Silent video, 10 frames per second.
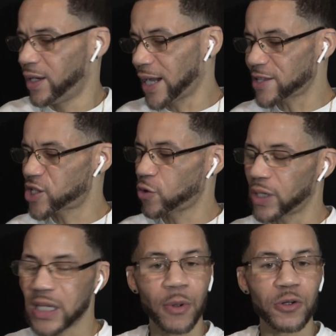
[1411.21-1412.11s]
got so
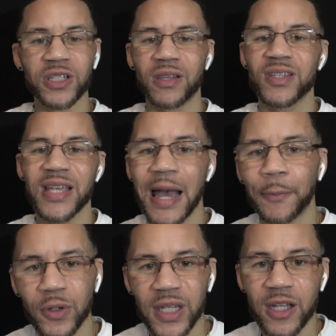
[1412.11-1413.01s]
immersed in this
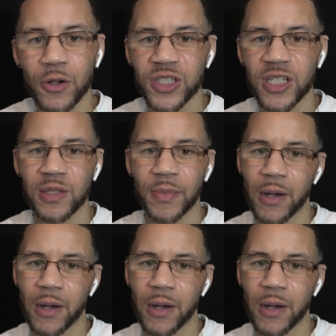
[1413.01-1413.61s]
Apple ecosystem.